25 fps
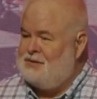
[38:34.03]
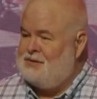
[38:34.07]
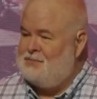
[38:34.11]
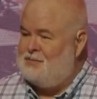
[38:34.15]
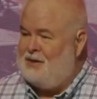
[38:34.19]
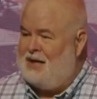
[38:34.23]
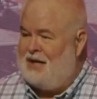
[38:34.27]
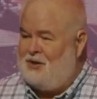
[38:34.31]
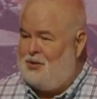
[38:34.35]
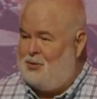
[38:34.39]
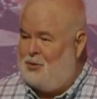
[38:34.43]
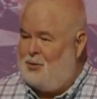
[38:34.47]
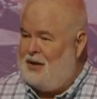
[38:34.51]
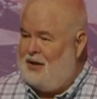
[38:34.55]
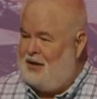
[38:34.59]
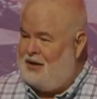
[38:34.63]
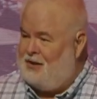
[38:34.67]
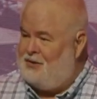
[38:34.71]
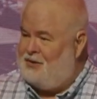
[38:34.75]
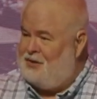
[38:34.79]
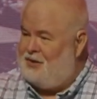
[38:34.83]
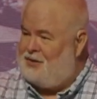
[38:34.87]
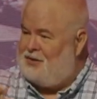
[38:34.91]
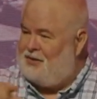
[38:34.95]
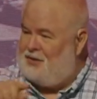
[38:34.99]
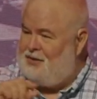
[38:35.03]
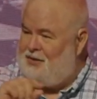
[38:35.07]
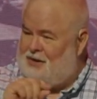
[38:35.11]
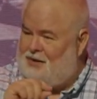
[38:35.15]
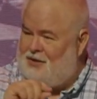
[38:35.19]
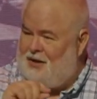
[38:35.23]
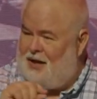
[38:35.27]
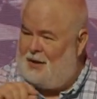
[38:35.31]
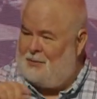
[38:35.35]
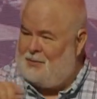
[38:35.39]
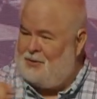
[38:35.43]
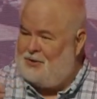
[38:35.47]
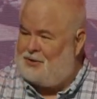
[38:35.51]
By the way, the
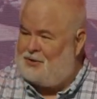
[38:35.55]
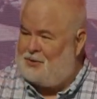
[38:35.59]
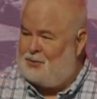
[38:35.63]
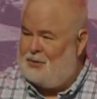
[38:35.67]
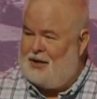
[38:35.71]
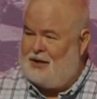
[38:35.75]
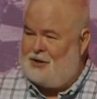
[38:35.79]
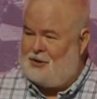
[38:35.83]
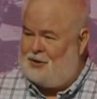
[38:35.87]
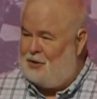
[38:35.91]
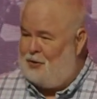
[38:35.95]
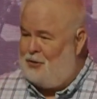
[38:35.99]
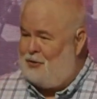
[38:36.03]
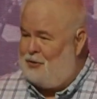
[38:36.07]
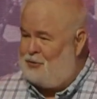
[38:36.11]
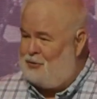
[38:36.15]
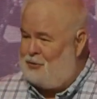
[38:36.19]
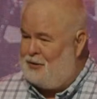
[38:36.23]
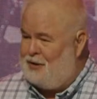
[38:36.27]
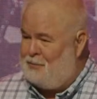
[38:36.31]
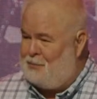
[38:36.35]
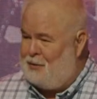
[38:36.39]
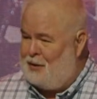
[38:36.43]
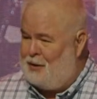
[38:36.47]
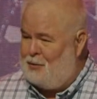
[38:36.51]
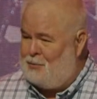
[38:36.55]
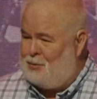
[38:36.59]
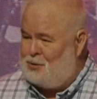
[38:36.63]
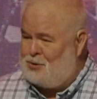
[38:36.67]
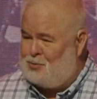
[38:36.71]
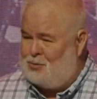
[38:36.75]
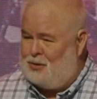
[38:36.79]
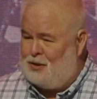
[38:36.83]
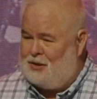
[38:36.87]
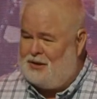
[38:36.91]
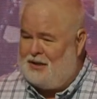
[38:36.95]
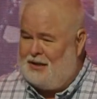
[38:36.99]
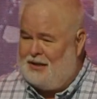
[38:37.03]
common thread in all three parables
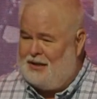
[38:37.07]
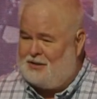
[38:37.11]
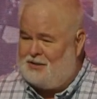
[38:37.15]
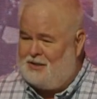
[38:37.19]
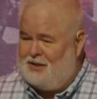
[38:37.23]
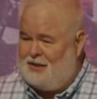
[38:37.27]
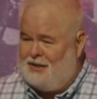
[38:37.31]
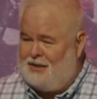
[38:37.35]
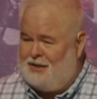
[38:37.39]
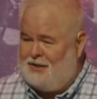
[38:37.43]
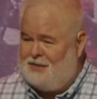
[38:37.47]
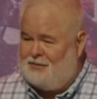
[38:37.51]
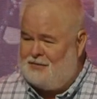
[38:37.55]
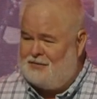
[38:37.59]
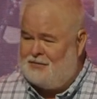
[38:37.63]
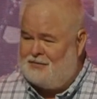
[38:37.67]
we're looking at today,